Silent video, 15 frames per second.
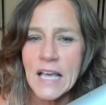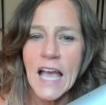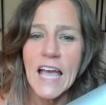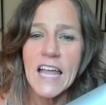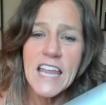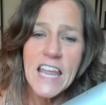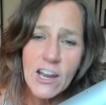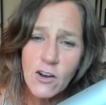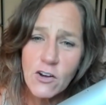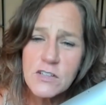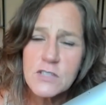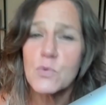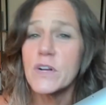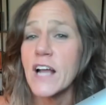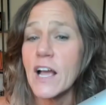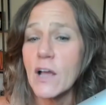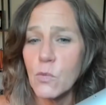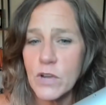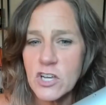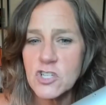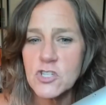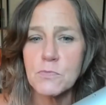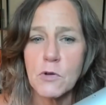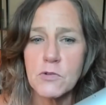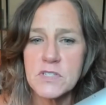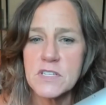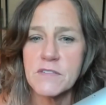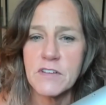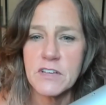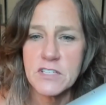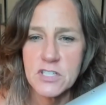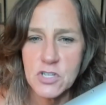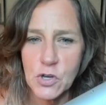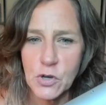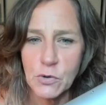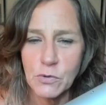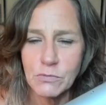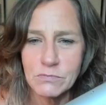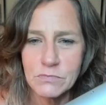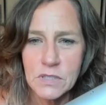And here's what I wish most of us knew.